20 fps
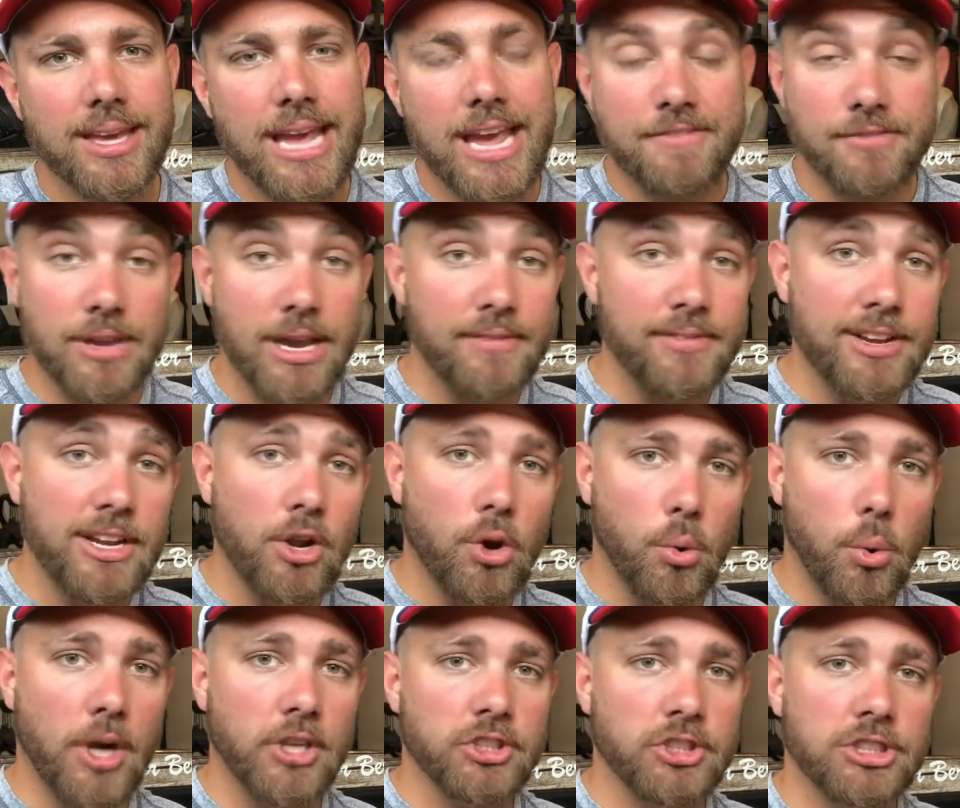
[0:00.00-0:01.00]
If you have any
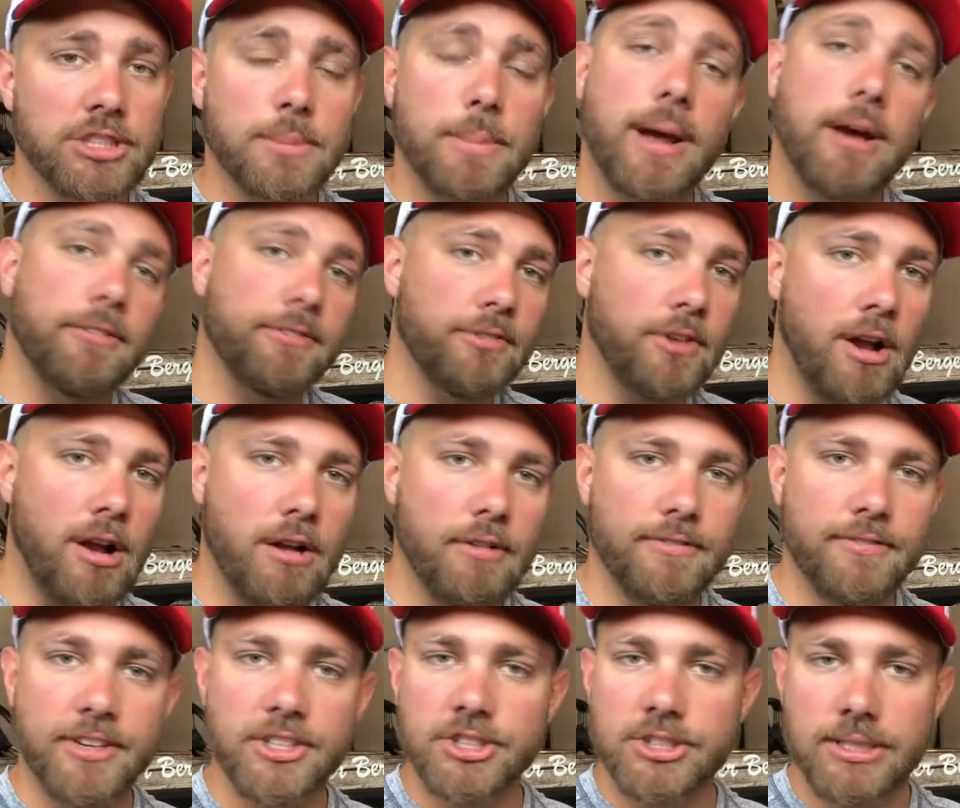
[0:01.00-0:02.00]
questions about
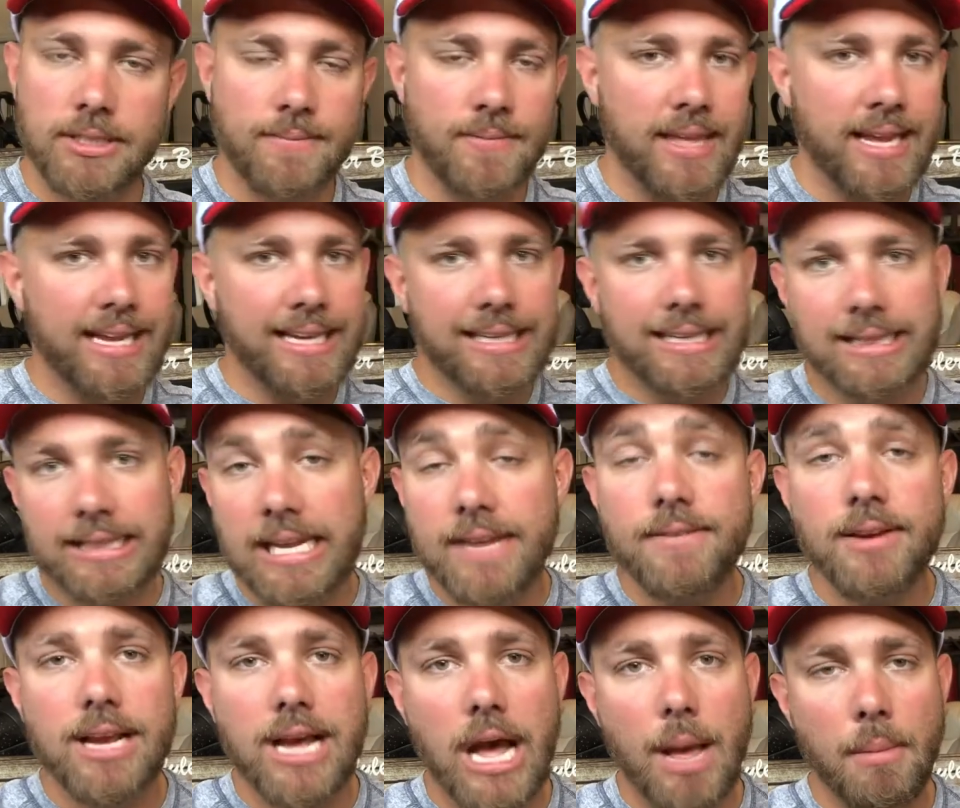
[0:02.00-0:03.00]
frog fishing, leave
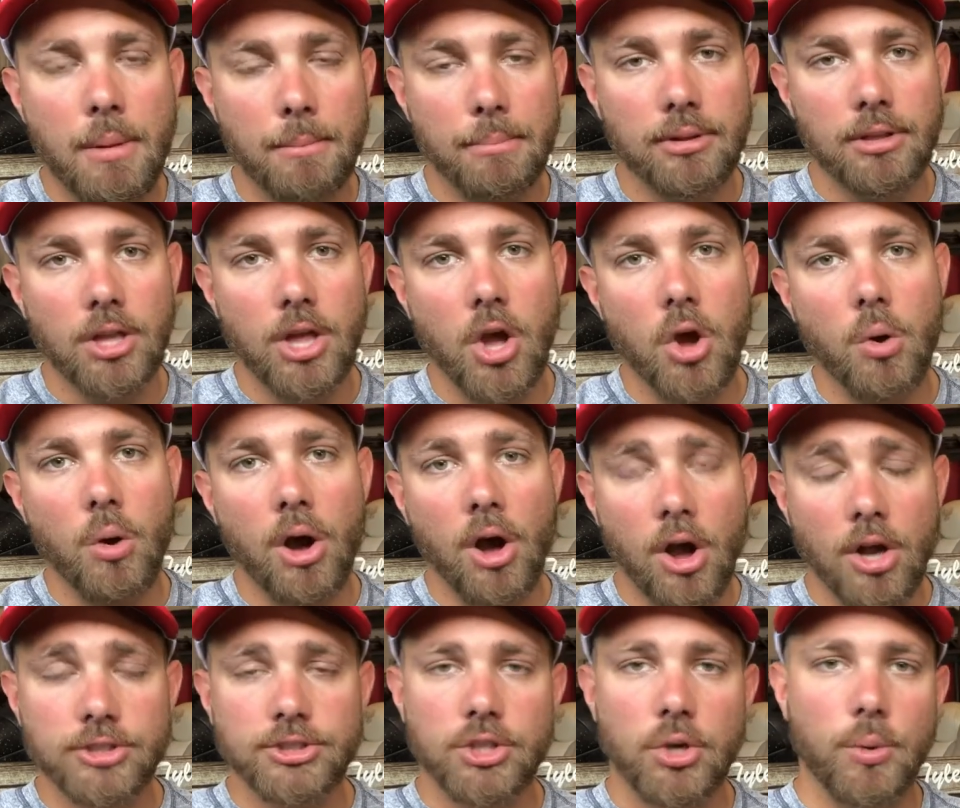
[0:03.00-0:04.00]
a comment below.
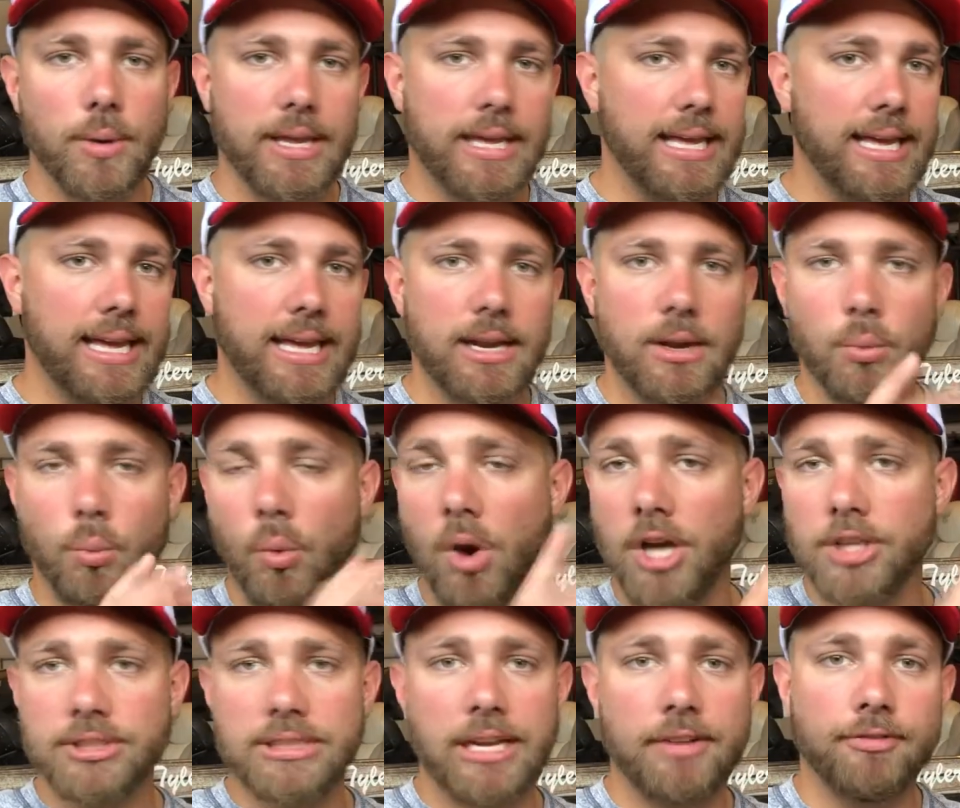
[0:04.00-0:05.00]
Also, again,
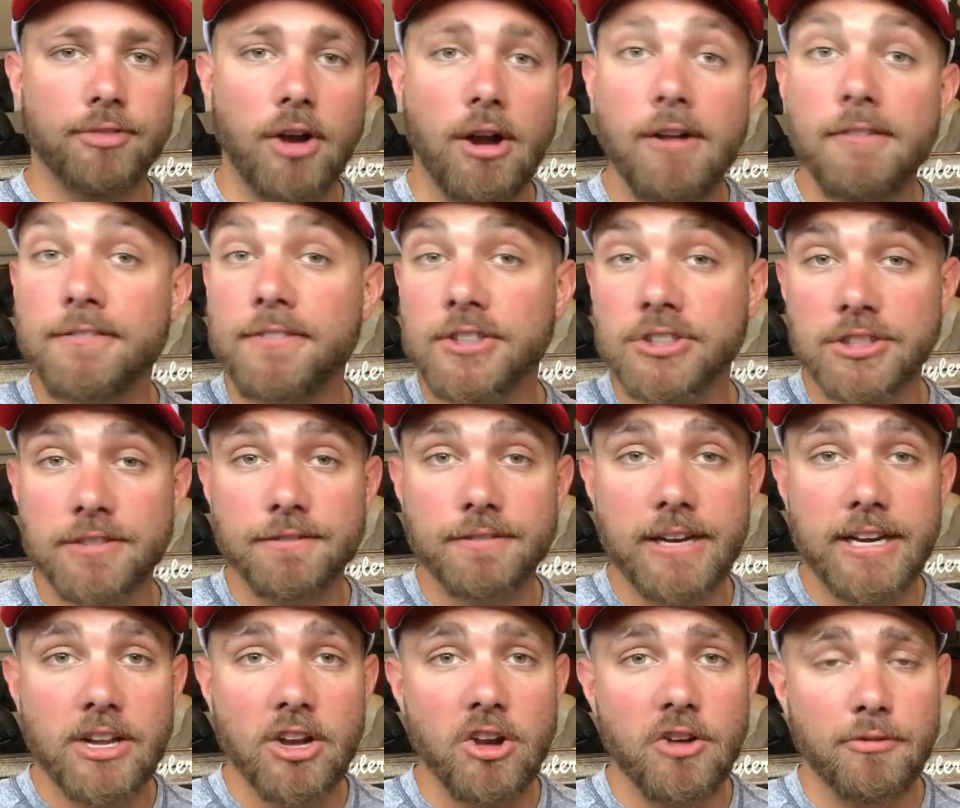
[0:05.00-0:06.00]
watch that frog fishing
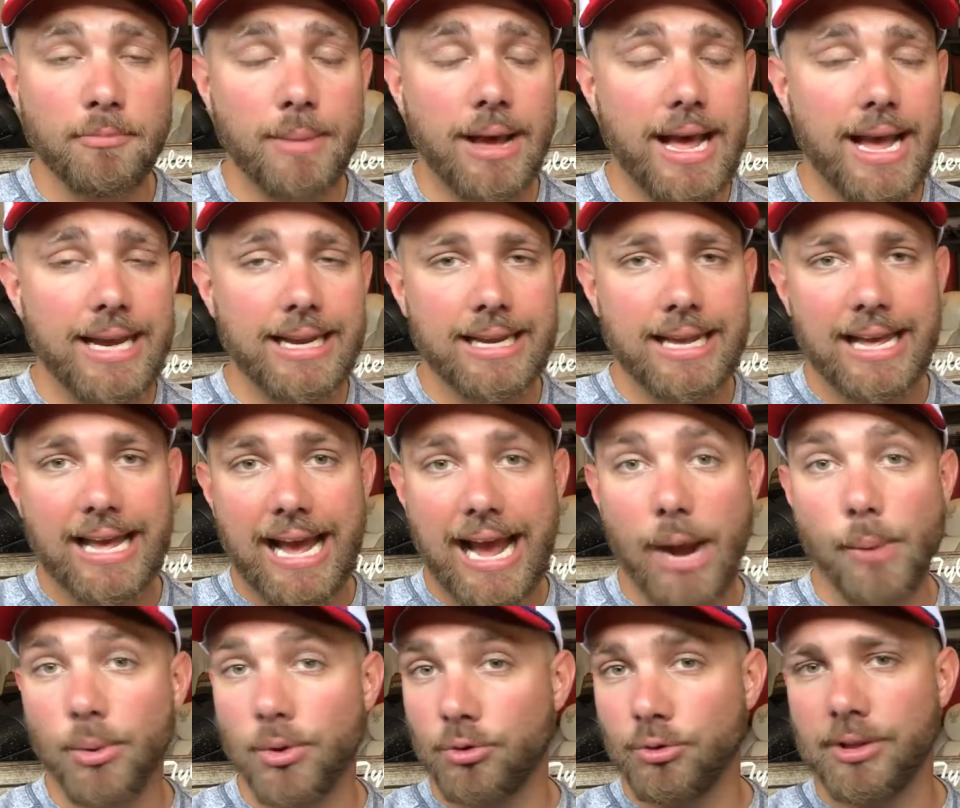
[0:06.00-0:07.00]
video of mine. I
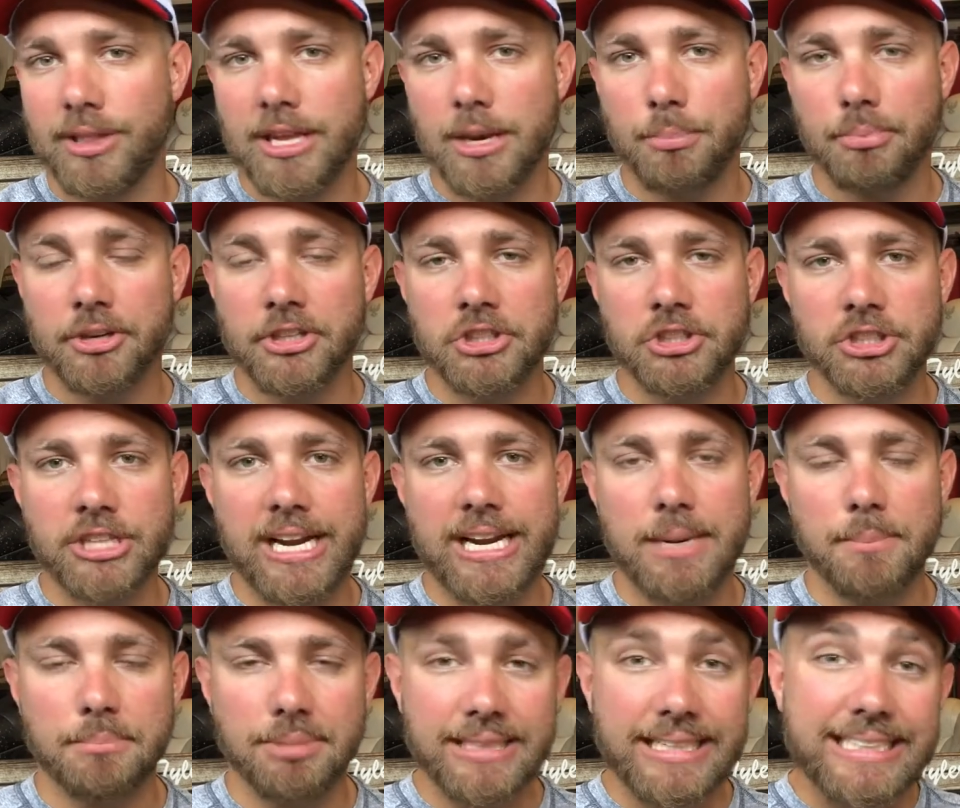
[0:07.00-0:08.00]
would really appreciate
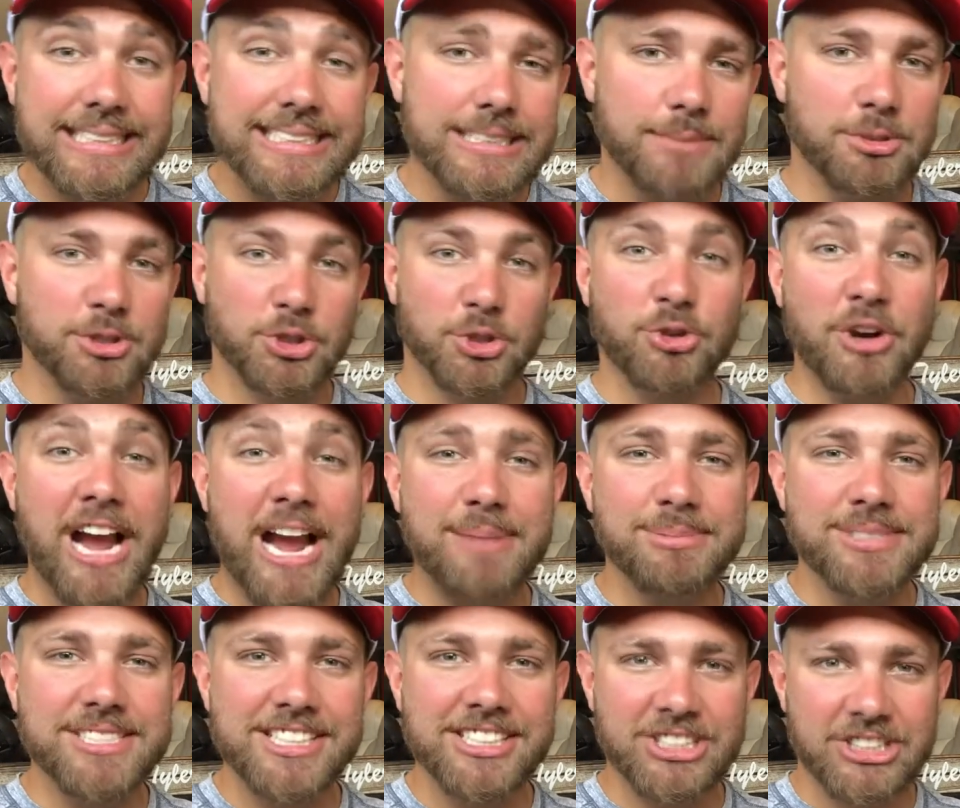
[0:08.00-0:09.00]
it. Please subscribe
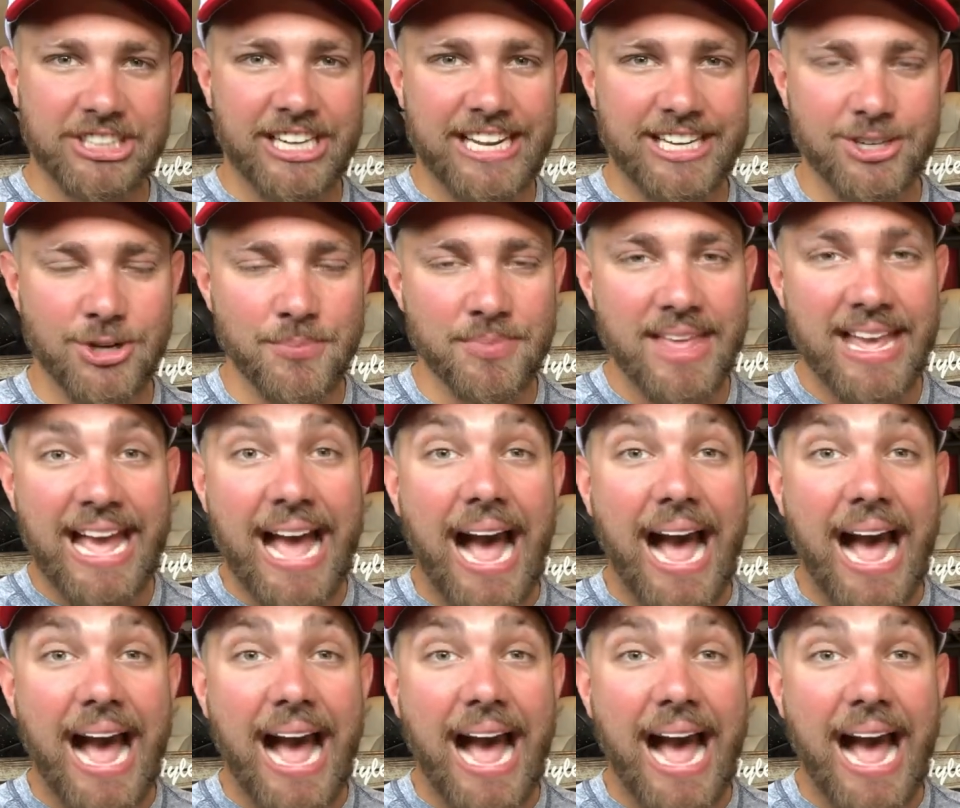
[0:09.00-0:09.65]
to the channel.